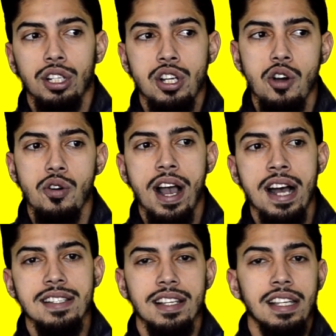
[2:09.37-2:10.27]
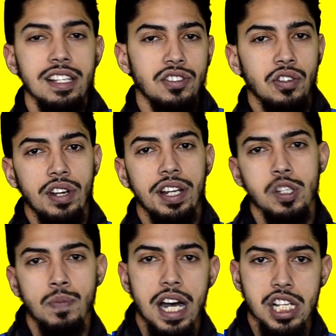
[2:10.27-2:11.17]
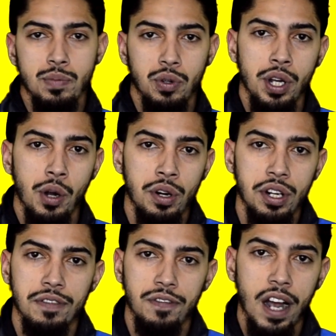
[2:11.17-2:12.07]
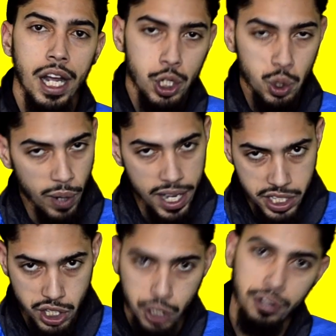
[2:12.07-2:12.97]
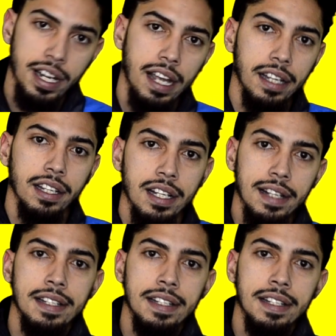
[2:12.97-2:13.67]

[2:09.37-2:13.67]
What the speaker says: go as against the grain as possible in order to find new ways to create